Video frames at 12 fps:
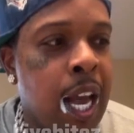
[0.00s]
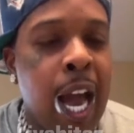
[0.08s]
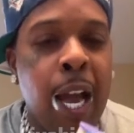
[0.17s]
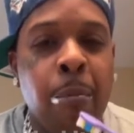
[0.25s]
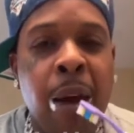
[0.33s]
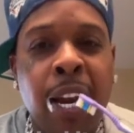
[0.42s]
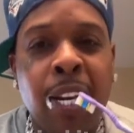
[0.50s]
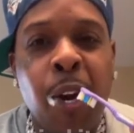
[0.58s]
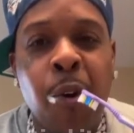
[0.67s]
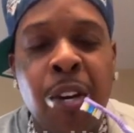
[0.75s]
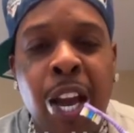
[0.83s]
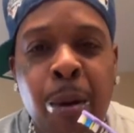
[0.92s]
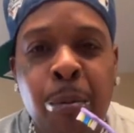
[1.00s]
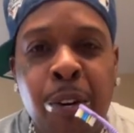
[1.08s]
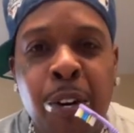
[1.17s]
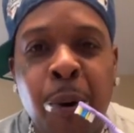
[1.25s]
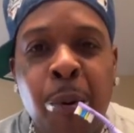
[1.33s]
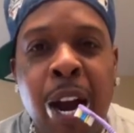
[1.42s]
Gang bang your
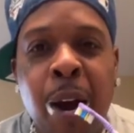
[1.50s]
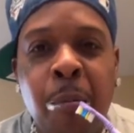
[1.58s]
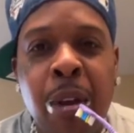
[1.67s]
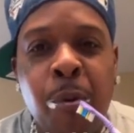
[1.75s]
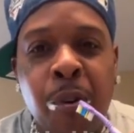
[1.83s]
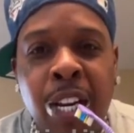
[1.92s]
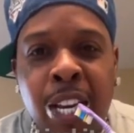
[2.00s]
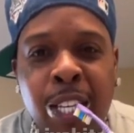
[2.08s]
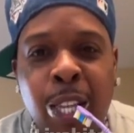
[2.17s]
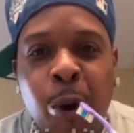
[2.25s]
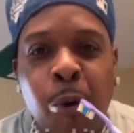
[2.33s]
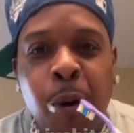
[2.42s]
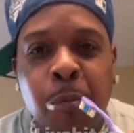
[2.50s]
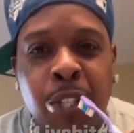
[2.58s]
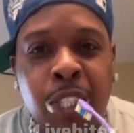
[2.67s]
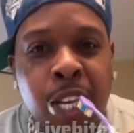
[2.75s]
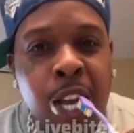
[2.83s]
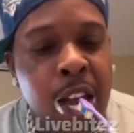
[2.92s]
neighborhood around me, wouldn't even throw up
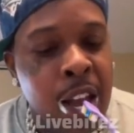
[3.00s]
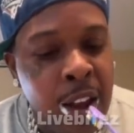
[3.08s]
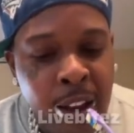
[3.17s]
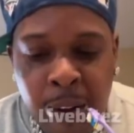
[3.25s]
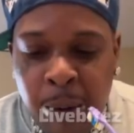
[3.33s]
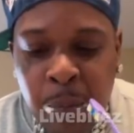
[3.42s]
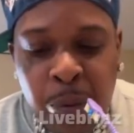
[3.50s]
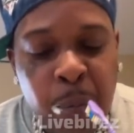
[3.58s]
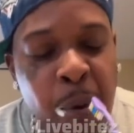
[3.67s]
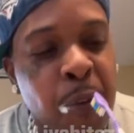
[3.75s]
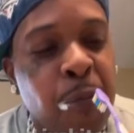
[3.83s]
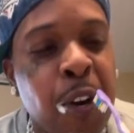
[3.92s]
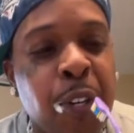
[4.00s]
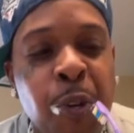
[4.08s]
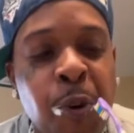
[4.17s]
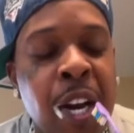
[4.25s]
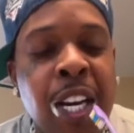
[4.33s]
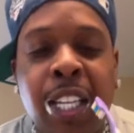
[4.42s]
your seat.
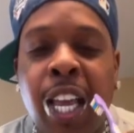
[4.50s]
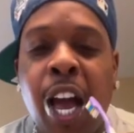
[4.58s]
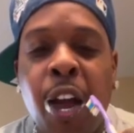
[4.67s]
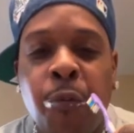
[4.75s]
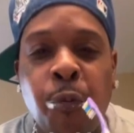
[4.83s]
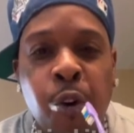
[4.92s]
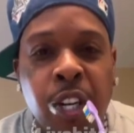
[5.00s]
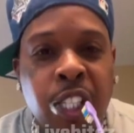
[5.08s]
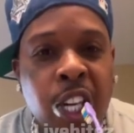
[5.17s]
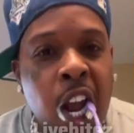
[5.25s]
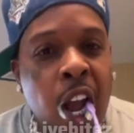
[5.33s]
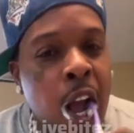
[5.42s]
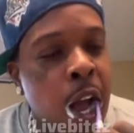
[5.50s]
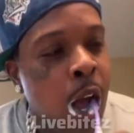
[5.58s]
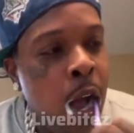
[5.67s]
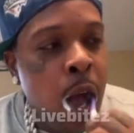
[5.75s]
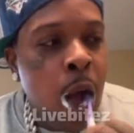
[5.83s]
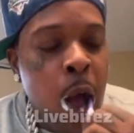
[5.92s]
Do anything for a chick.
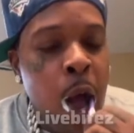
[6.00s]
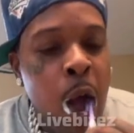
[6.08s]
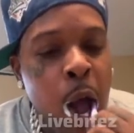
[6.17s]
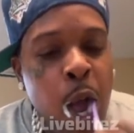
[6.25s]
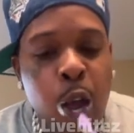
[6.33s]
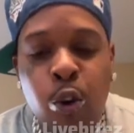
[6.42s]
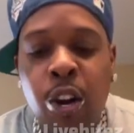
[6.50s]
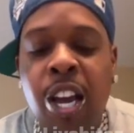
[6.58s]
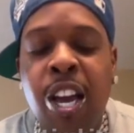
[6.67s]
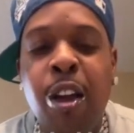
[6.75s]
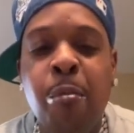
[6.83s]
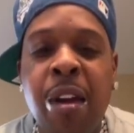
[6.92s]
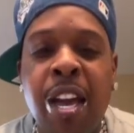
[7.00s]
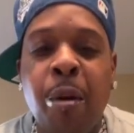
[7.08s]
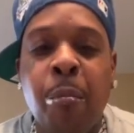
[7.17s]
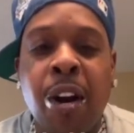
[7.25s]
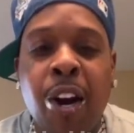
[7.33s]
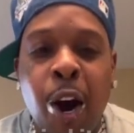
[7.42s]
You leave me
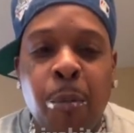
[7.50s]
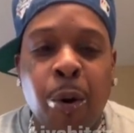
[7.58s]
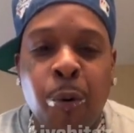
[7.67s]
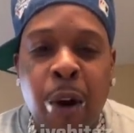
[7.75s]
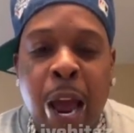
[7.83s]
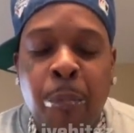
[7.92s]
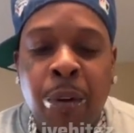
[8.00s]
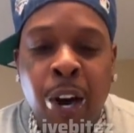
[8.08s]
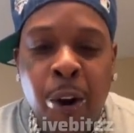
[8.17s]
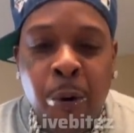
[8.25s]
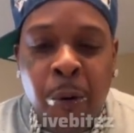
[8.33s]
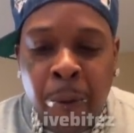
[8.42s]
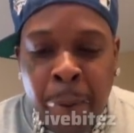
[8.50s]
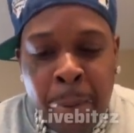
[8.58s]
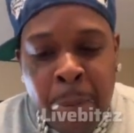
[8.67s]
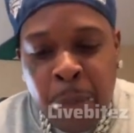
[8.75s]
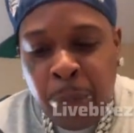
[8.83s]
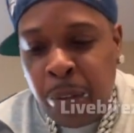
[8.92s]
and become a rapping hoe.
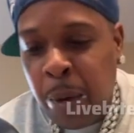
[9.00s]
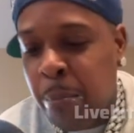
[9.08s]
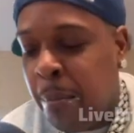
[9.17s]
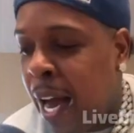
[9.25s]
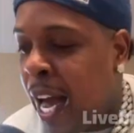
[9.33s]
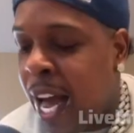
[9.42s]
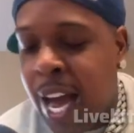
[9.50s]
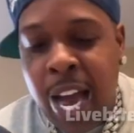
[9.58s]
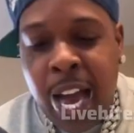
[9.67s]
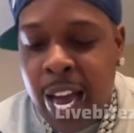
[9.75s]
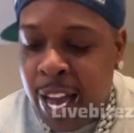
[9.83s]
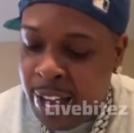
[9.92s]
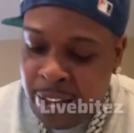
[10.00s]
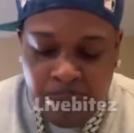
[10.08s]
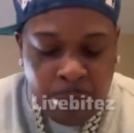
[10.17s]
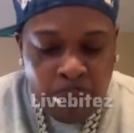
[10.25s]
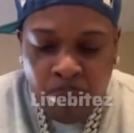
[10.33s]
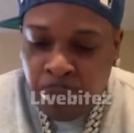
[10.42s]

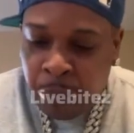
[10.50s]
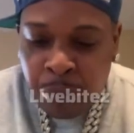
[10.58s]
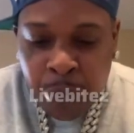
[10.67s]
Man,